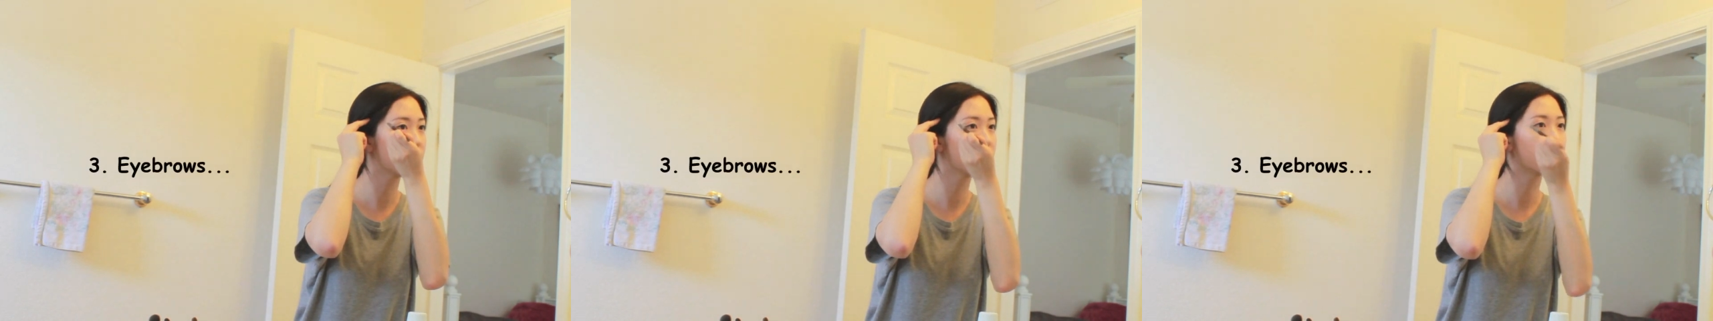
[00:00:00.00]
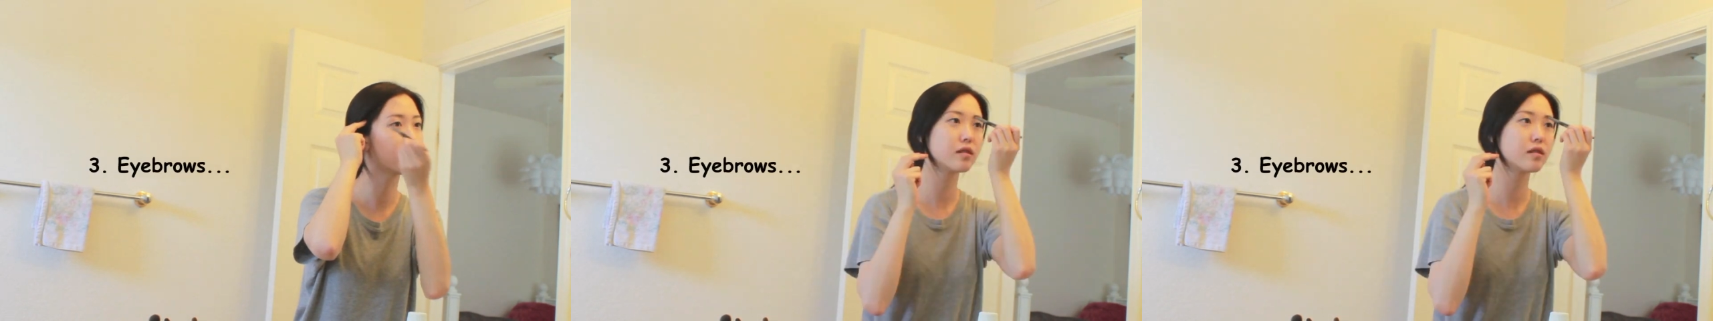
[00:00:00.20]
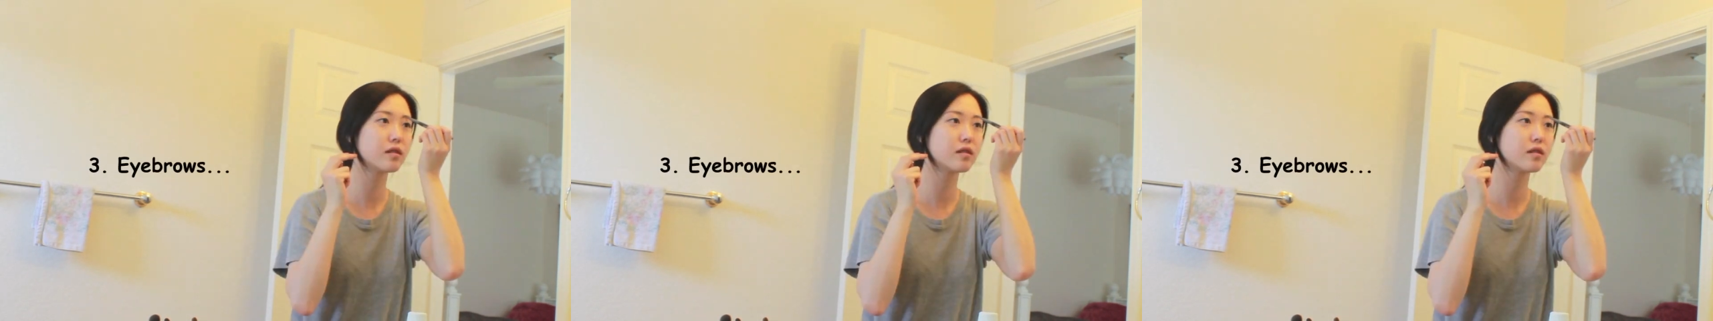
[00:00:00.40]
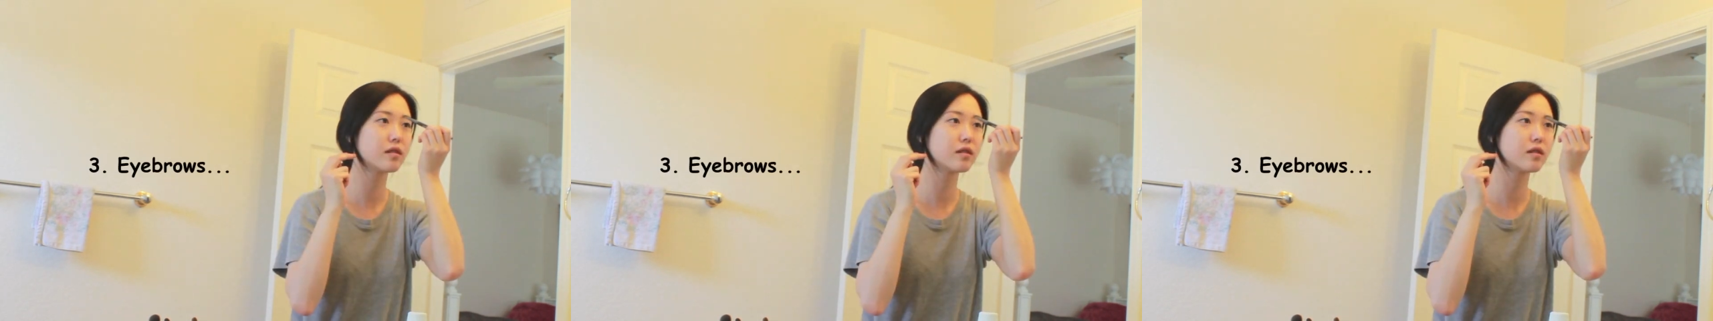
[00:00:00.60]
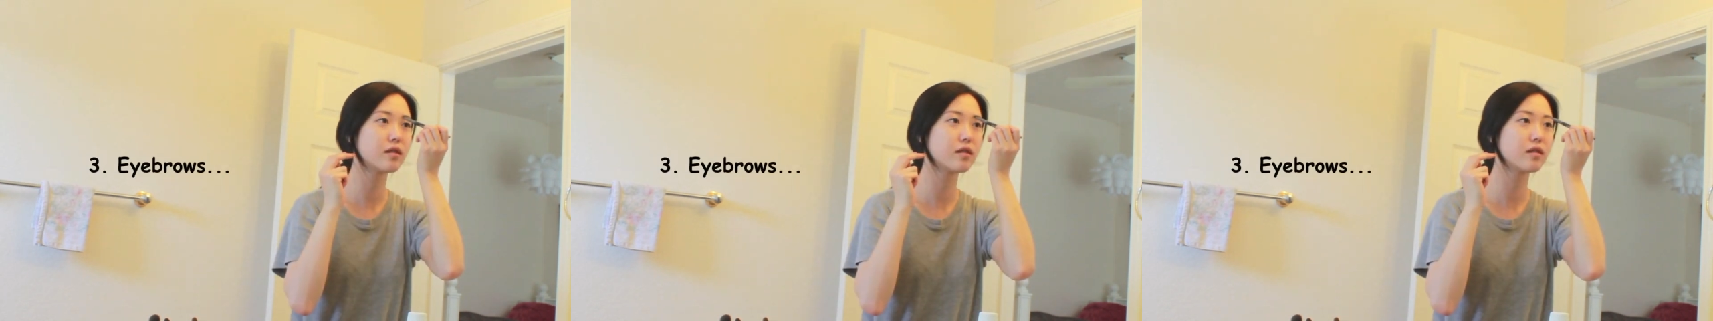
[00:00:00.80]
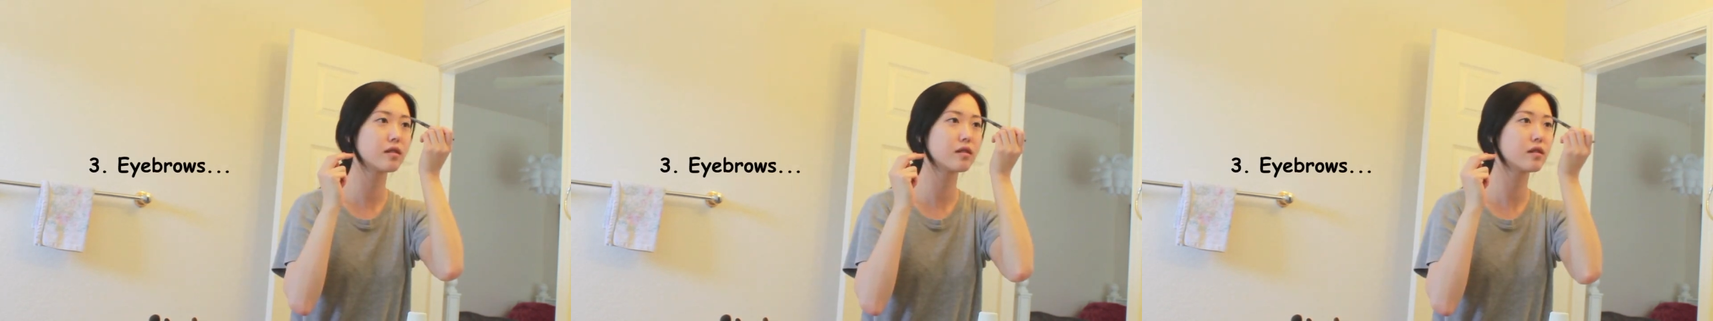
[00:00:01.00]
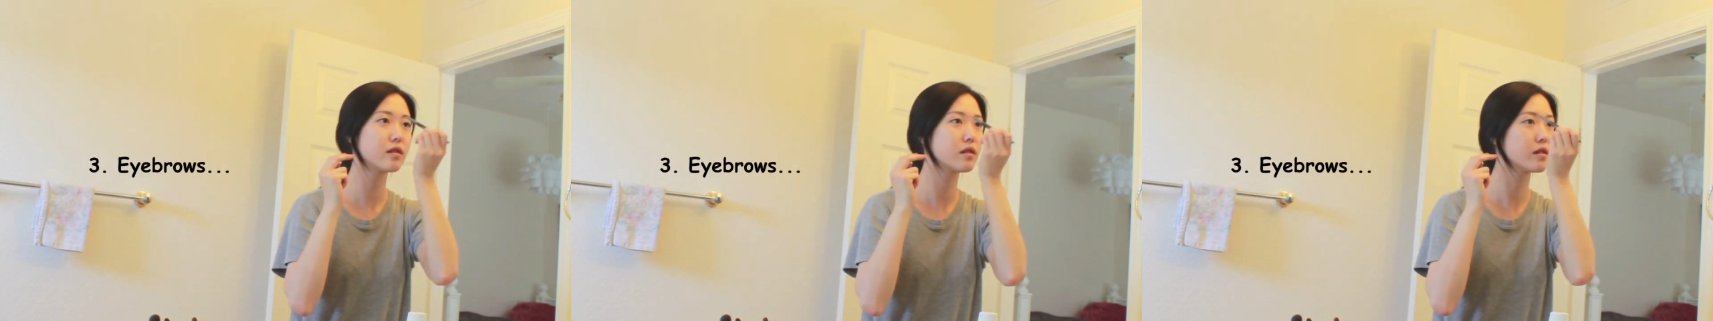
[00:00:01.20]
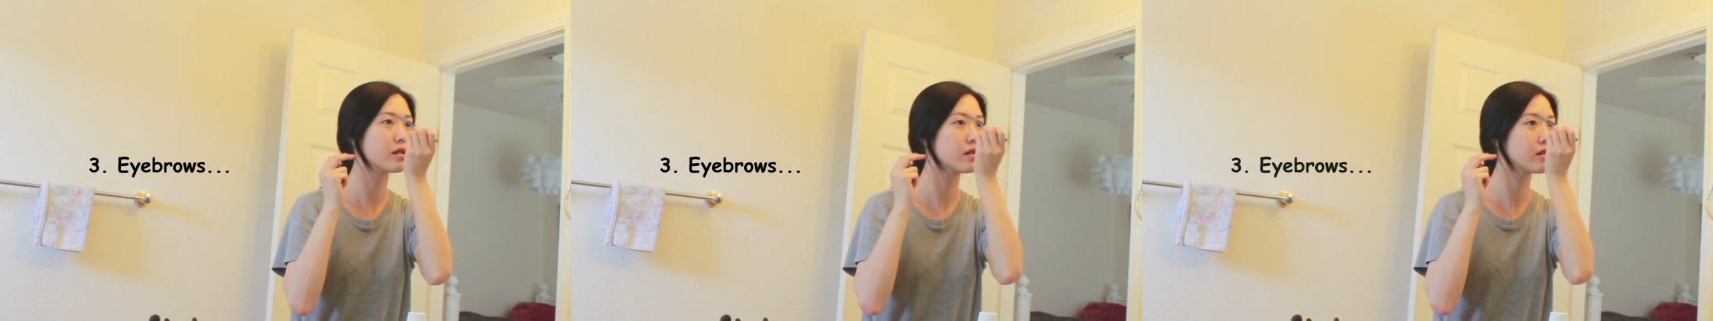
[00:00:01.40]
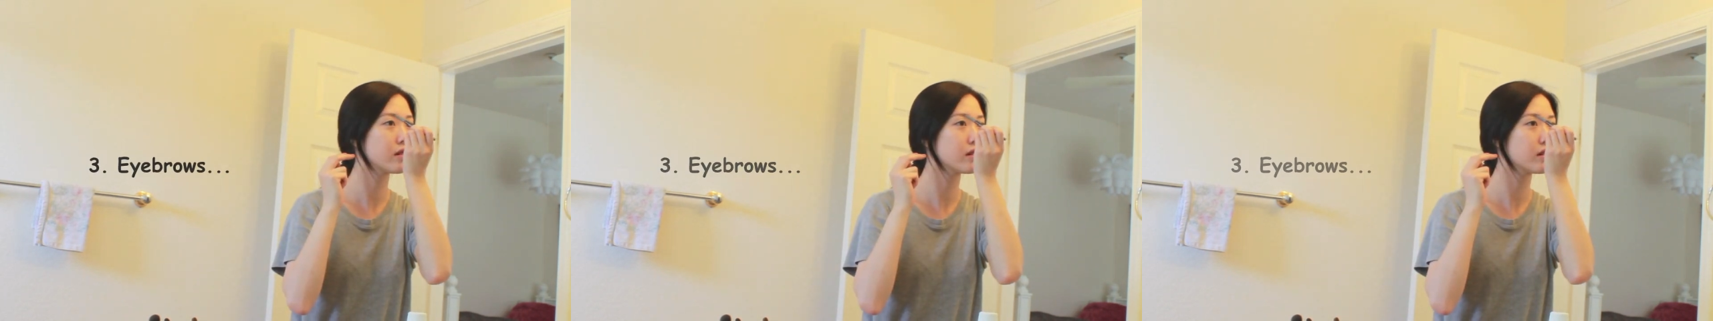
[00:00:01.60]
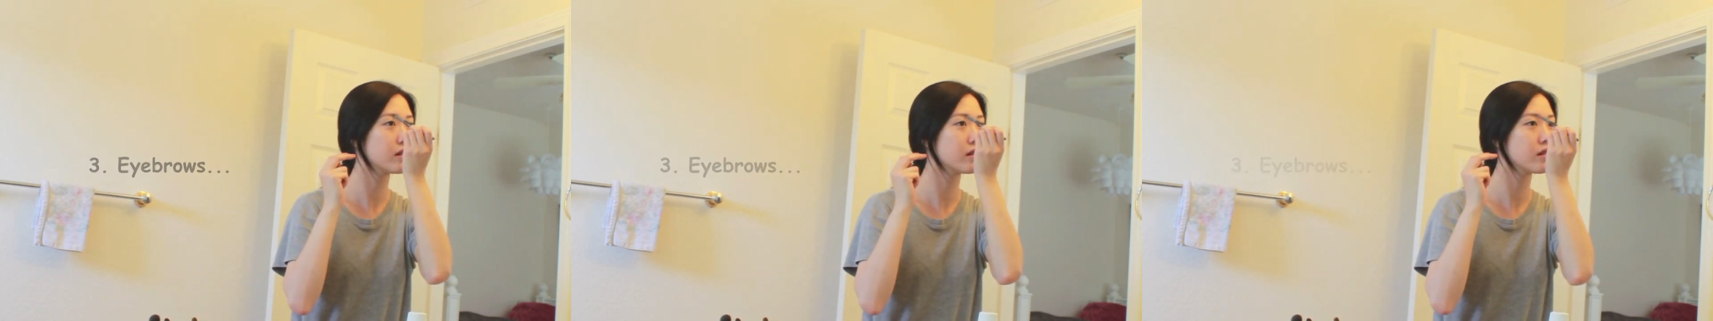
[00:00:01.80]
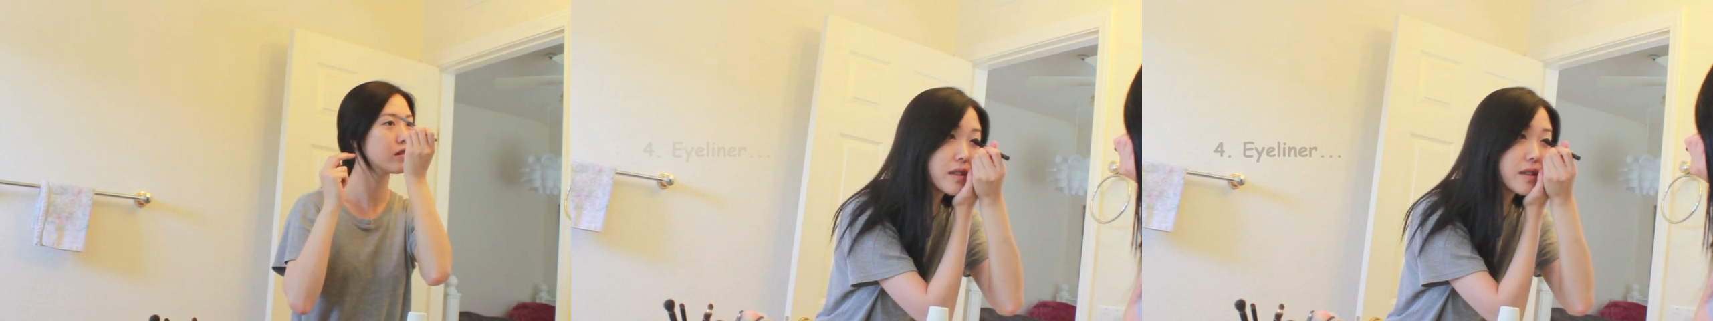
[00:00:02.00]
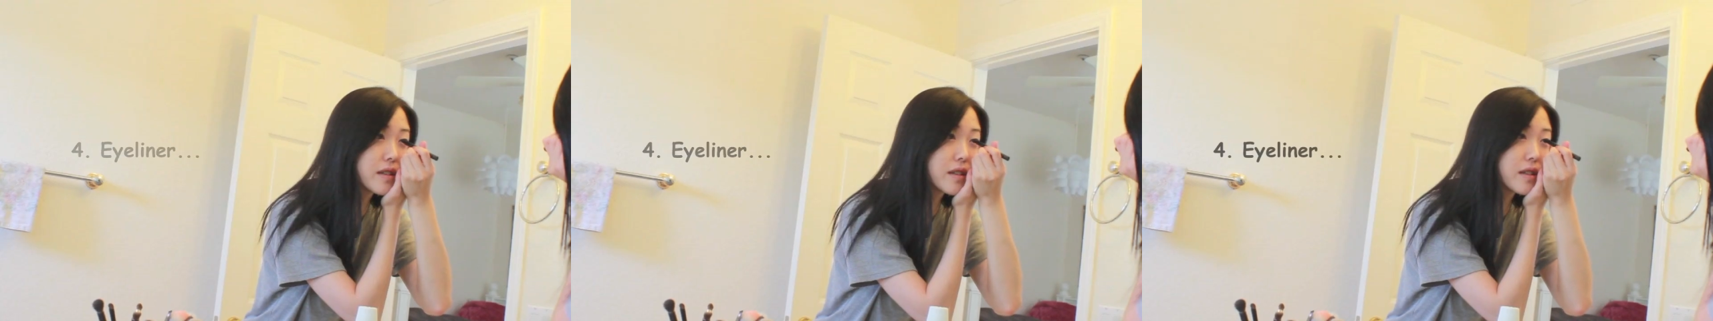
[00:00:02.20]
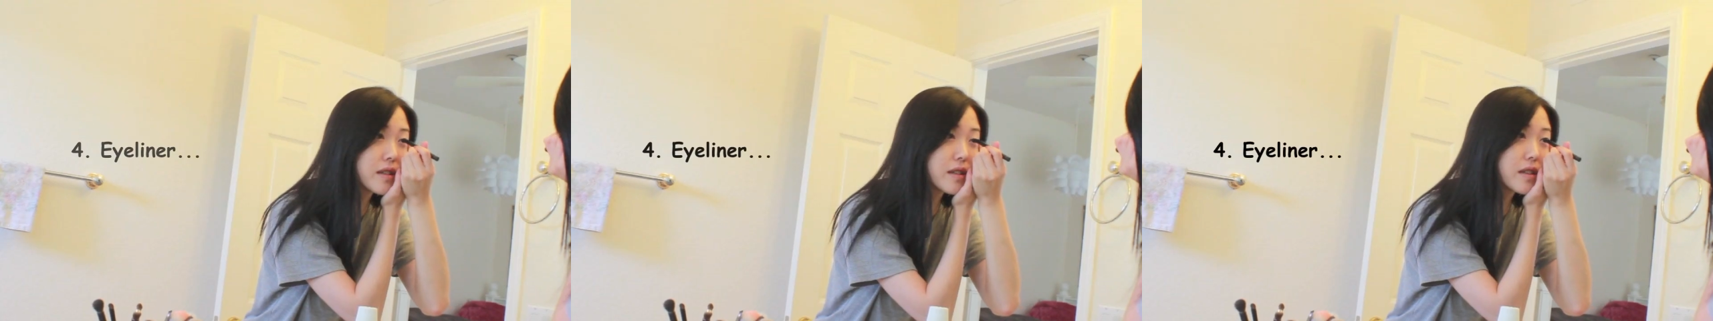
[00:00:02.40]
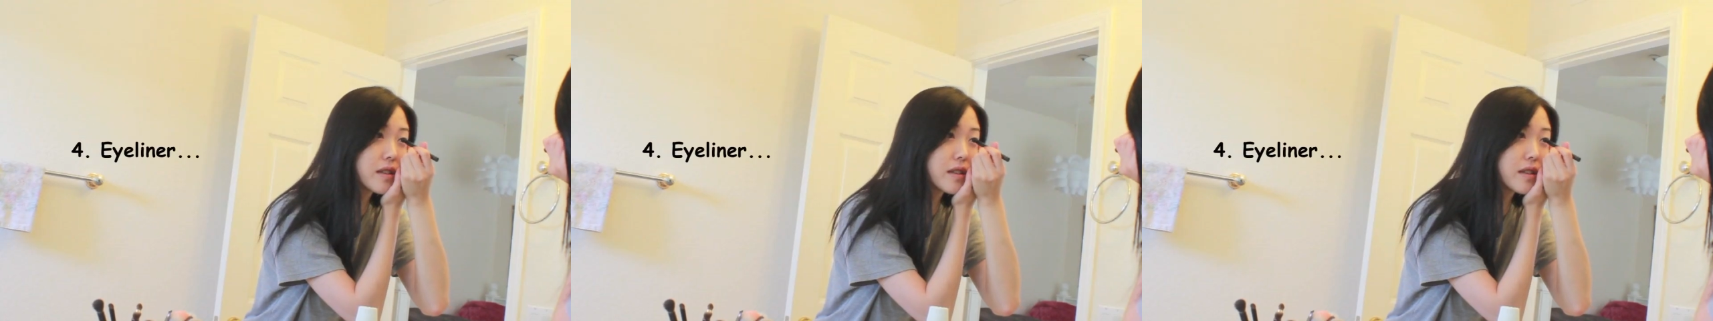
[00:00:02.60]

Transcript: (no one is talking)